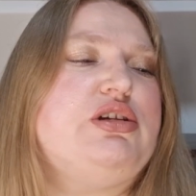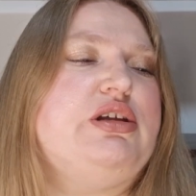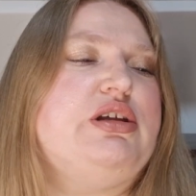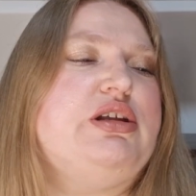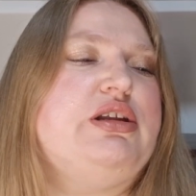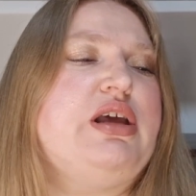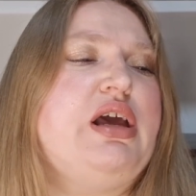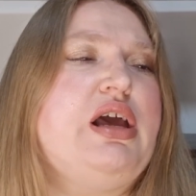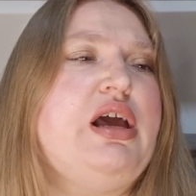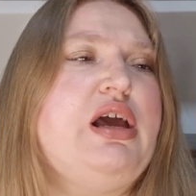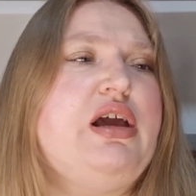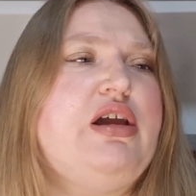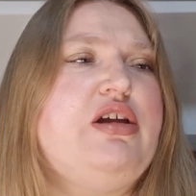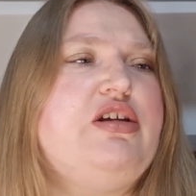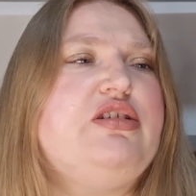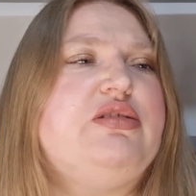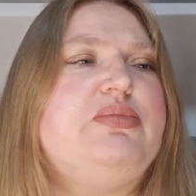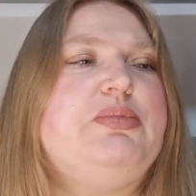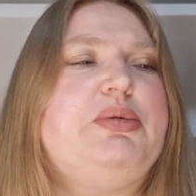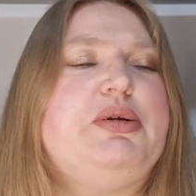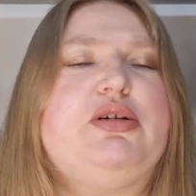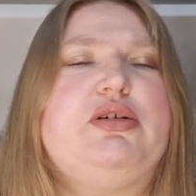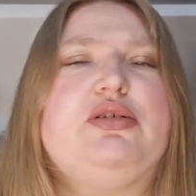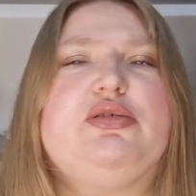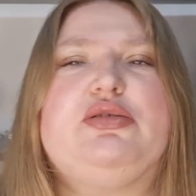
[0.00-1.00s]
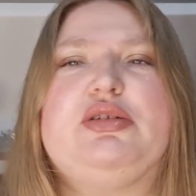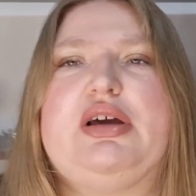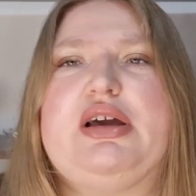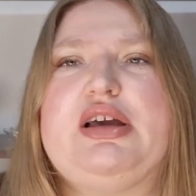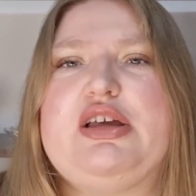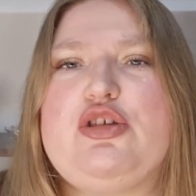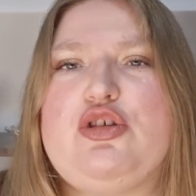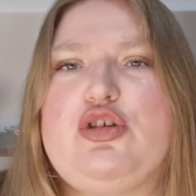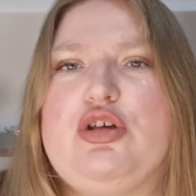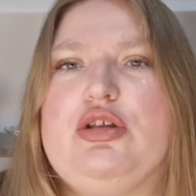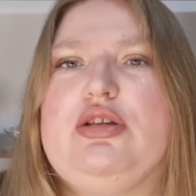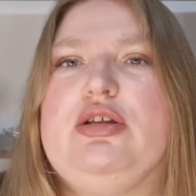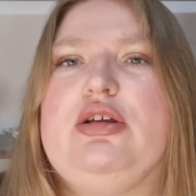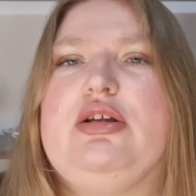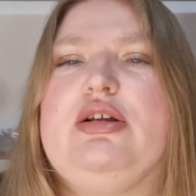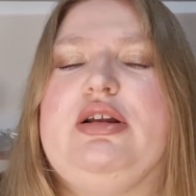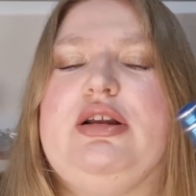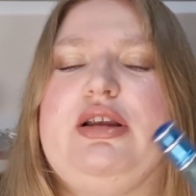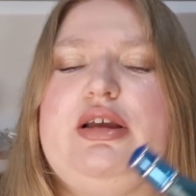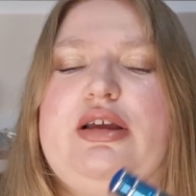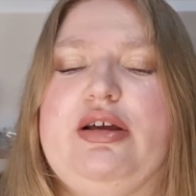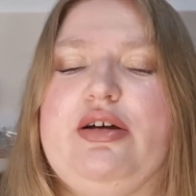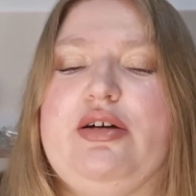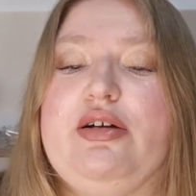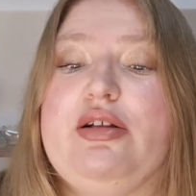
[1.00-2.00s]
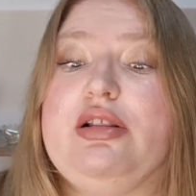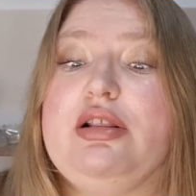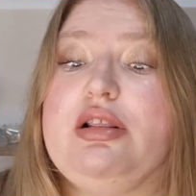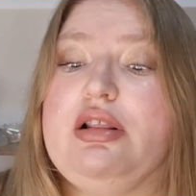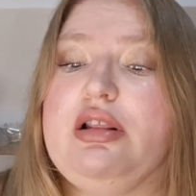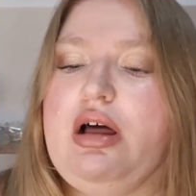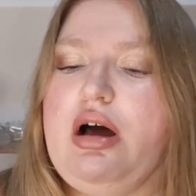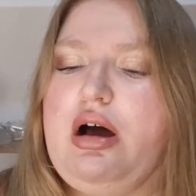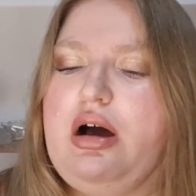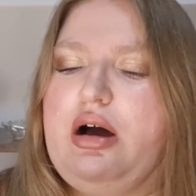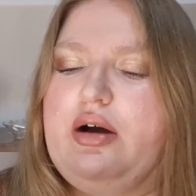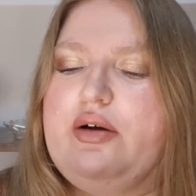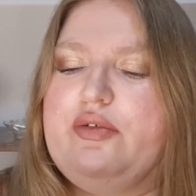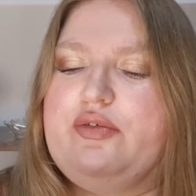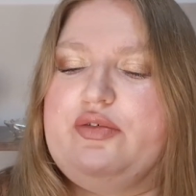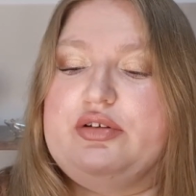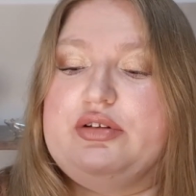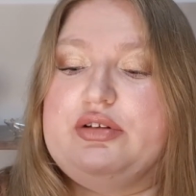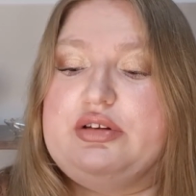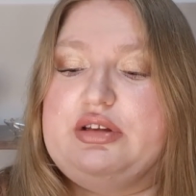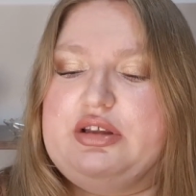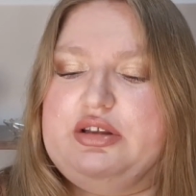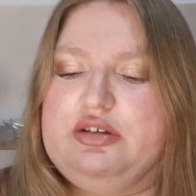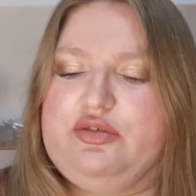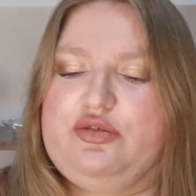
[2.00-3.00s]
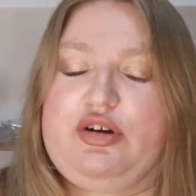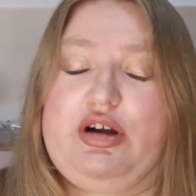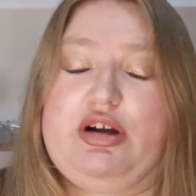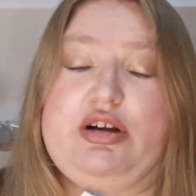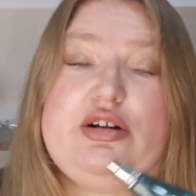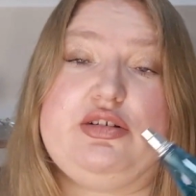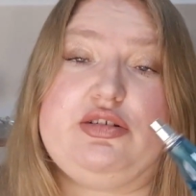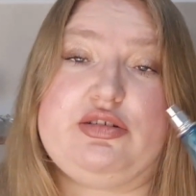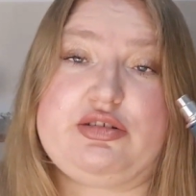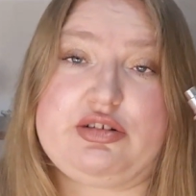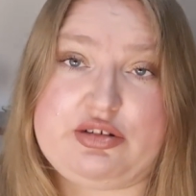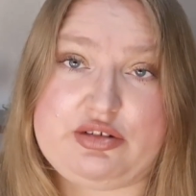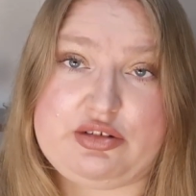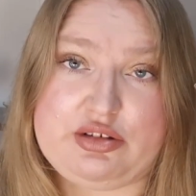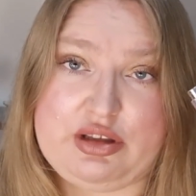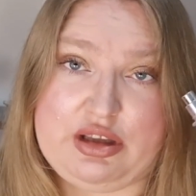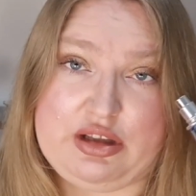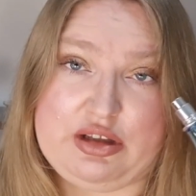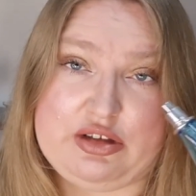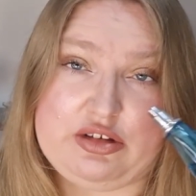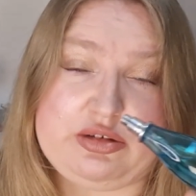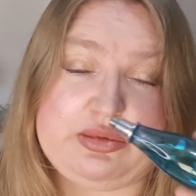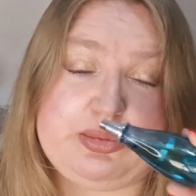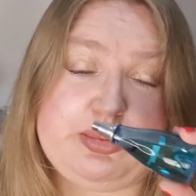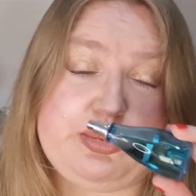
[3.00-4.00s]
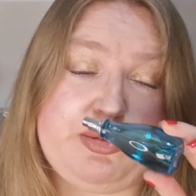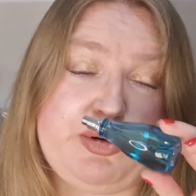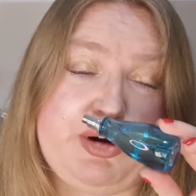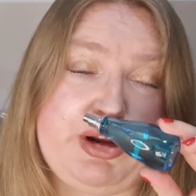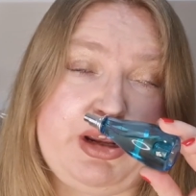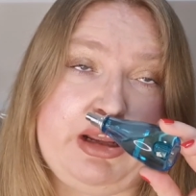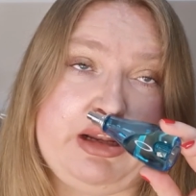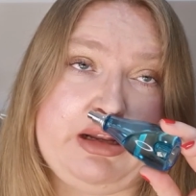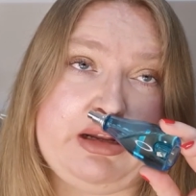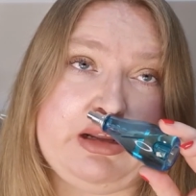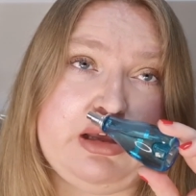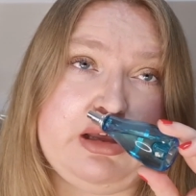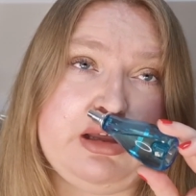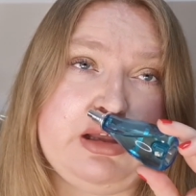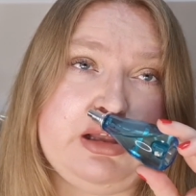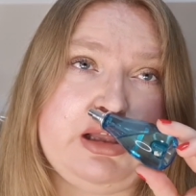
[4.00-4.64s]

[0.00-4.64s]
it. It's because I genuinely love these fragrances in spring,